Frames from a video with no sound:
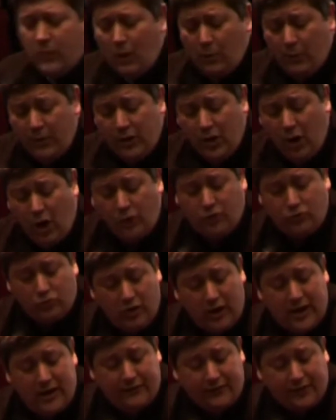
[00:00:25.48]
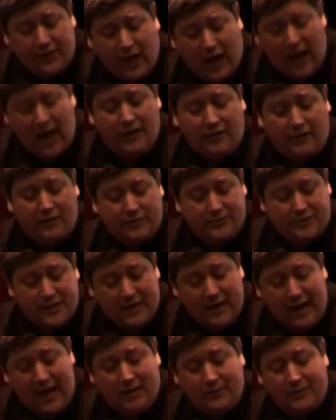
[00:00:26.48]
When God created the garden and said,
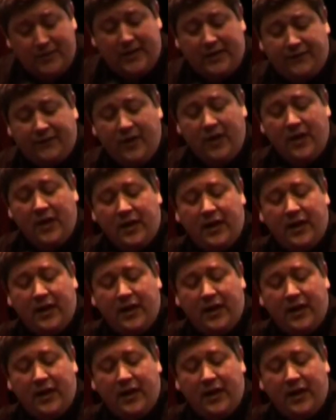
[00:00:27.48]
Adam and Eve,